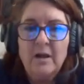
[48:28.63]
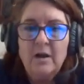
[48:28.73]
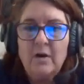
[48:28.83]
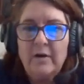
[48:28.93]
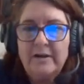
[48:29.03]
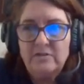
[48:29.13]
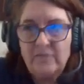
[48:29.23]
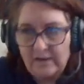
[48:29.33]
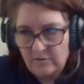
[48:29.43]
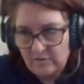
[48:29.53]
Rh
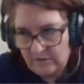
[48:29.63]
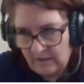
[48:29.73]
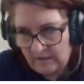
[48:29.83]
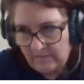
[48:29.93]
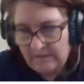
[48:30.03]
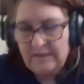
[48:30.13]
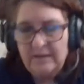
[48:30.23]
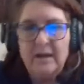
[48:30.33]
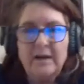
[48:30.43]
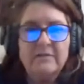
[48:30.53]
factor is kind of again
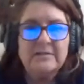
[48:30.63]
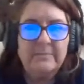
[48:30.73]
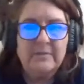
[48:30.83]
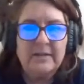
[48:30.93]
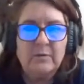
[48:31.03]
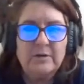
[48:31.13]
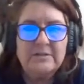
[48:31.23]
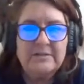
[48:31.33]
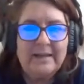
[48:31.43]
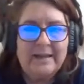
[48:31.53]
kind of the same thing where it's an